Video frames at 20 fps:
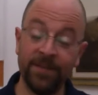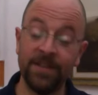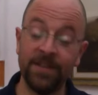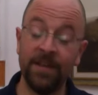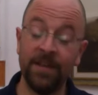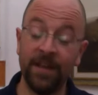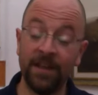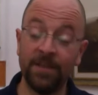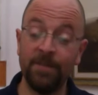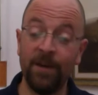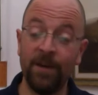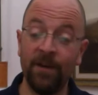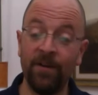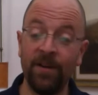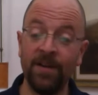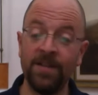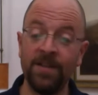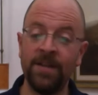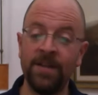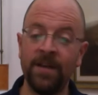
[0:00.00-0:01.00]

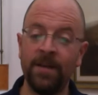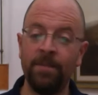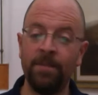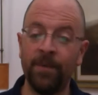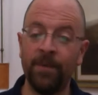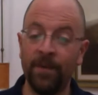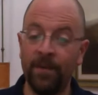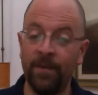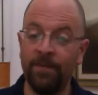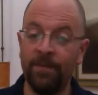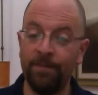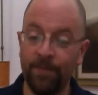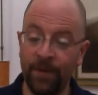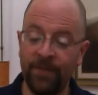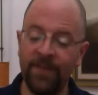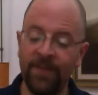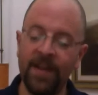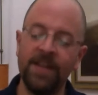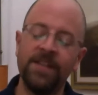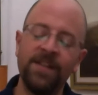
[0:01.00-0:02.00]
experiencing a
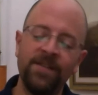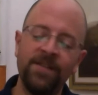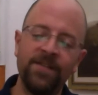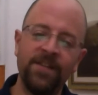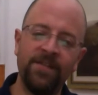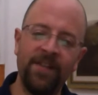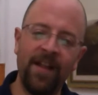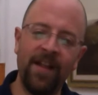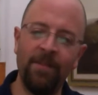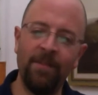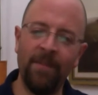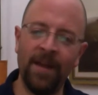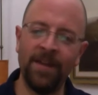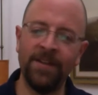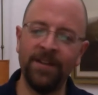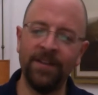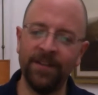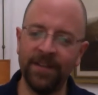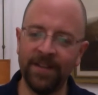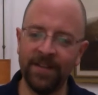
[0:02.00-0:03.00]
pervasive
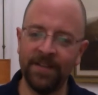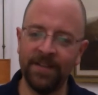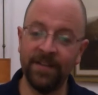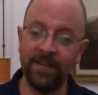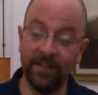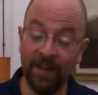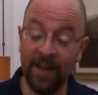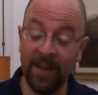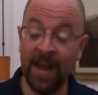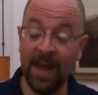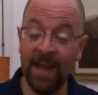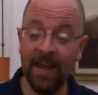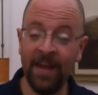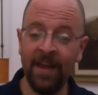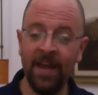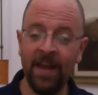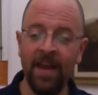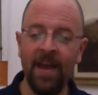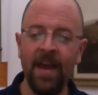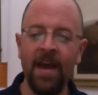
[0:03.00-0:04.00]
developmental delay,
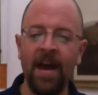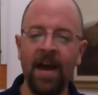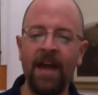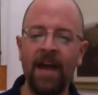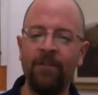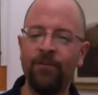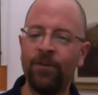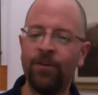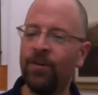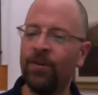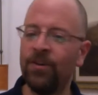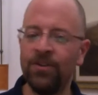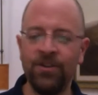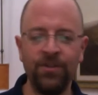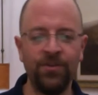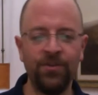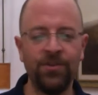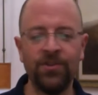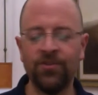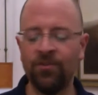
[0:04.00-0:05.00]
I urge
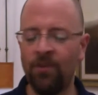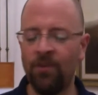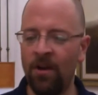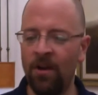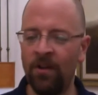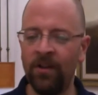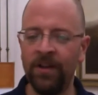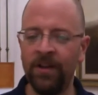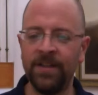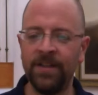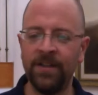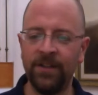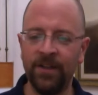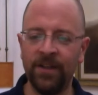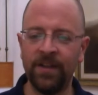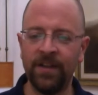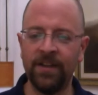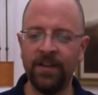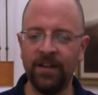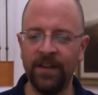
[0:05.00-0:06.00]
you strongly to look
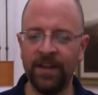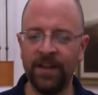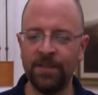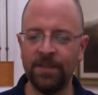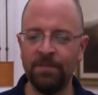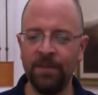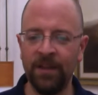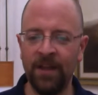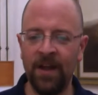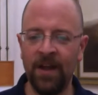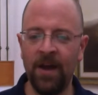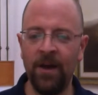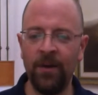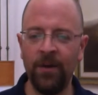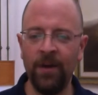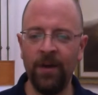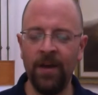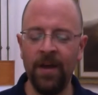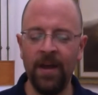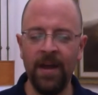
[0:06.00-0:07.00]
at the links below
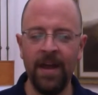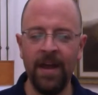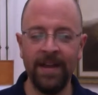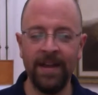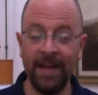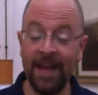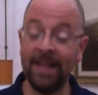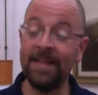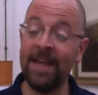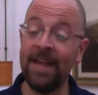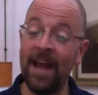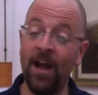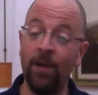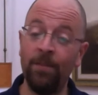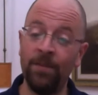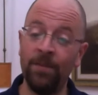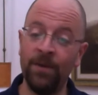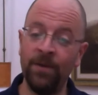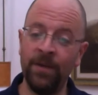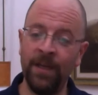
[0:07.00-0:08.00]
and get the
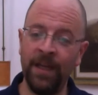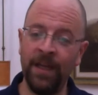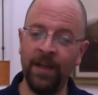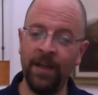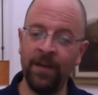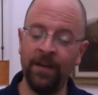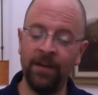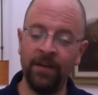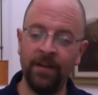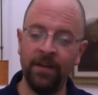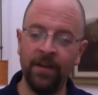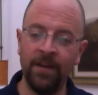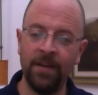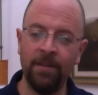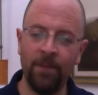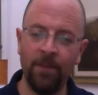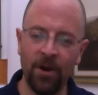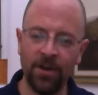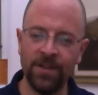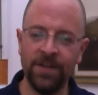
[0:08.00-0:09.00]
help you need. The
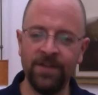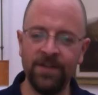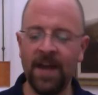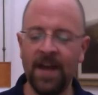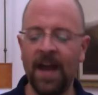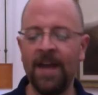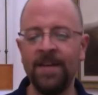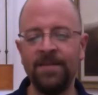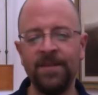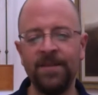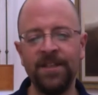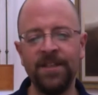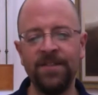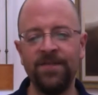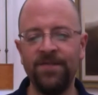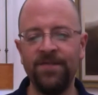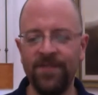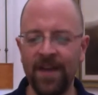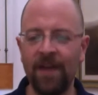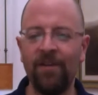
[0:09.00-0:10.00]
March of Dimes
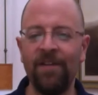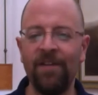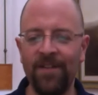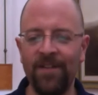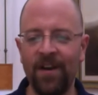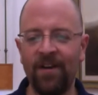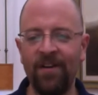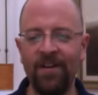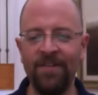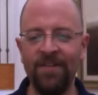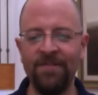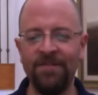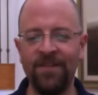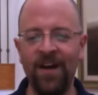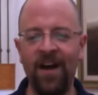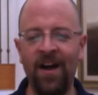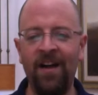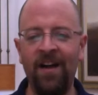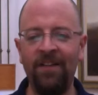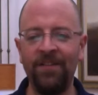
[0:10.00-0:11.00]
is very, very
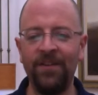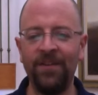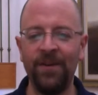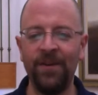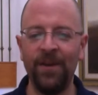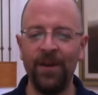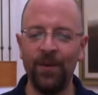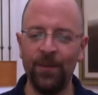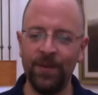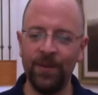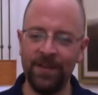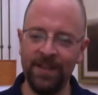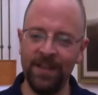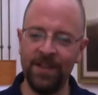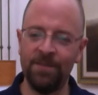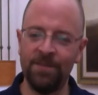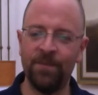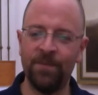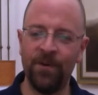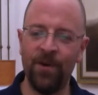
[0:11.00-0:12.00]
involved with these
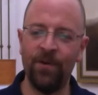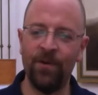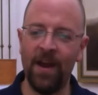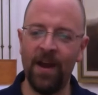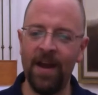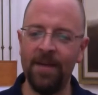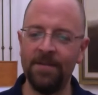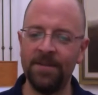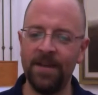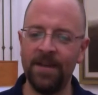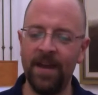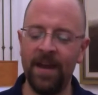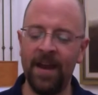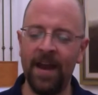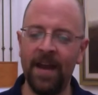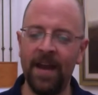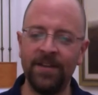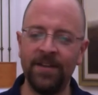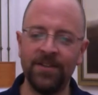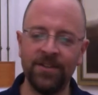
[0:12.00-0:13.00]
programs, and
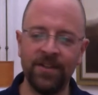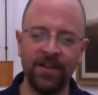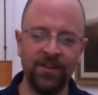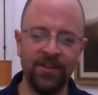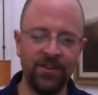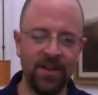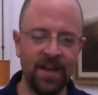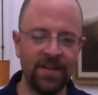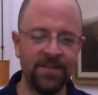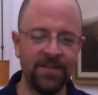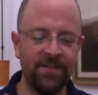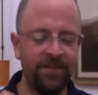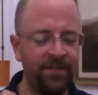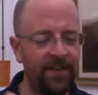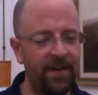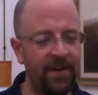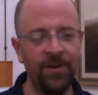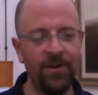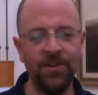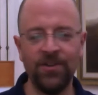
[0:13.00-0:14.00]
I suggest
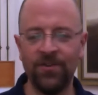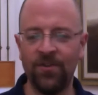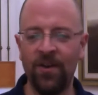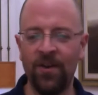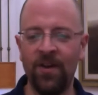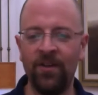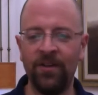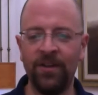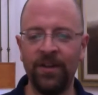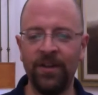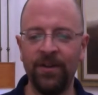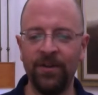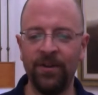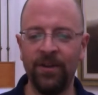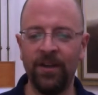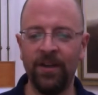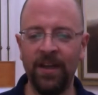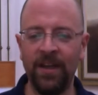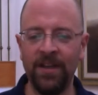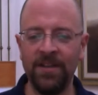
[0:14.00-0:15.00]
very strongly you
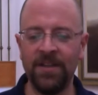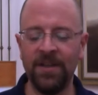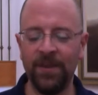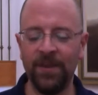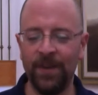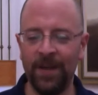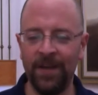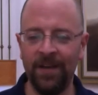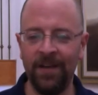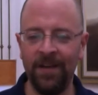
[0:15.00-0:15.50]
look into it.